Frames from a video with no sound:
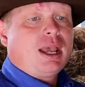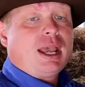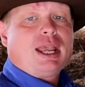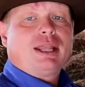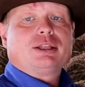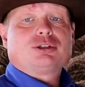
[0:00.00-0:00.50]

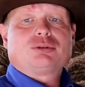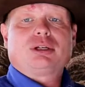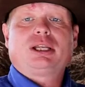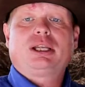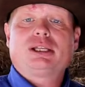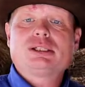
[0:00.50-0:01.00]
And the trick
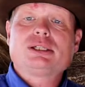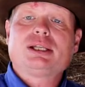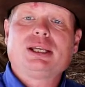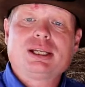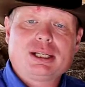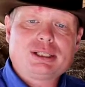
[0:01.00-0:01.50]
is to
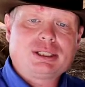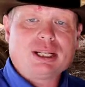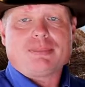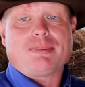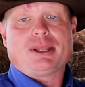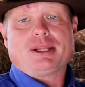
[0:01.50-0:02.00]
get as
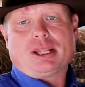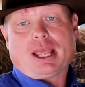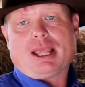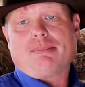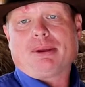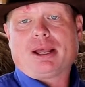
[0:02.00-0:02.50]
deep in the
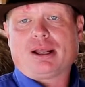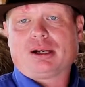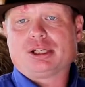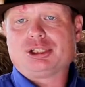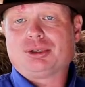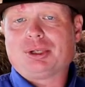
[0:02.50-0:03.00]
hay pile
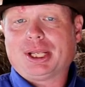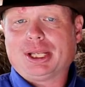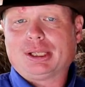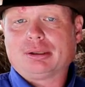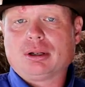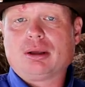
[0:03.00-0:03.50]
as you
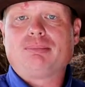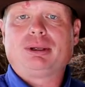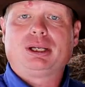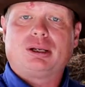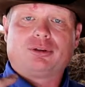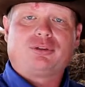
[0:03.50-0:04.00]
can,
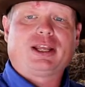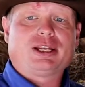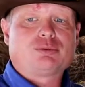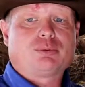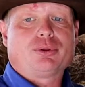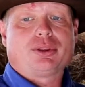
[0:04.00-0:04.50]
because
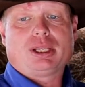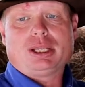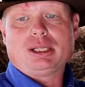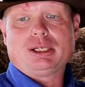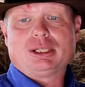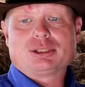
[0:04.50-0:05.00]
that's where the
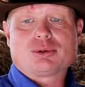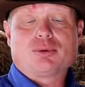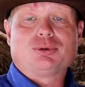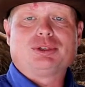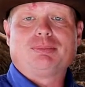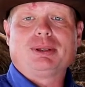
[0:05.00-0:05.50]
heat is
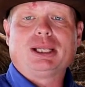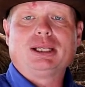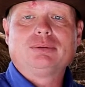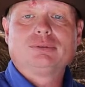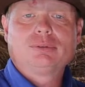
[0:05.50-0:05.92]
going to be.